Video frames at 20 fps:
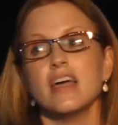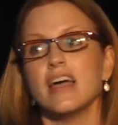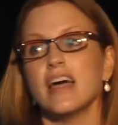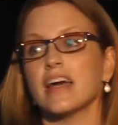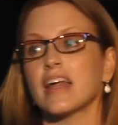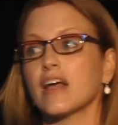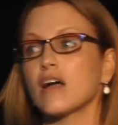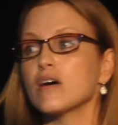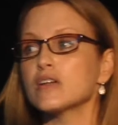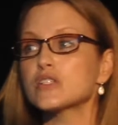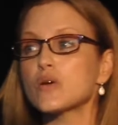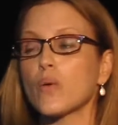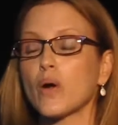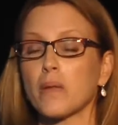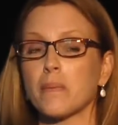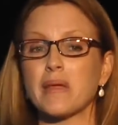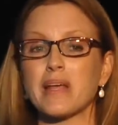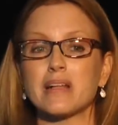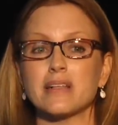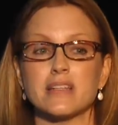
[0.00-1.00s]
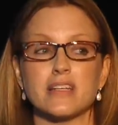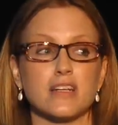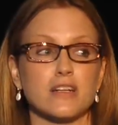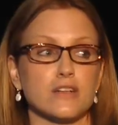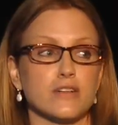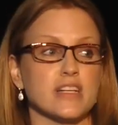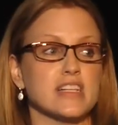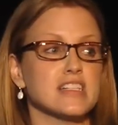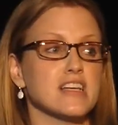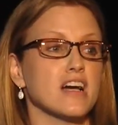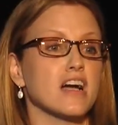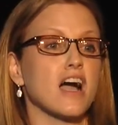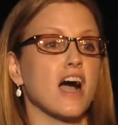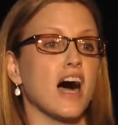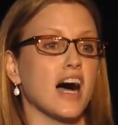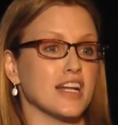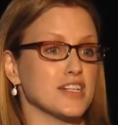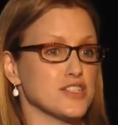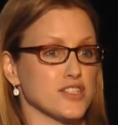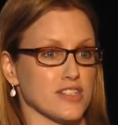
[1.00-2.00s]
And I also want to be clear, it's
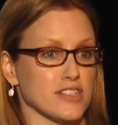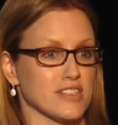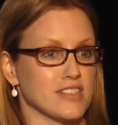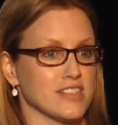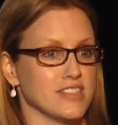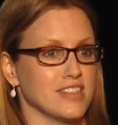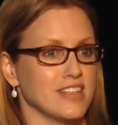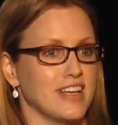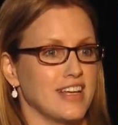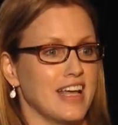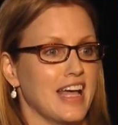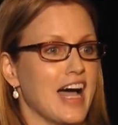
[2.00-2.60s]
unconscious.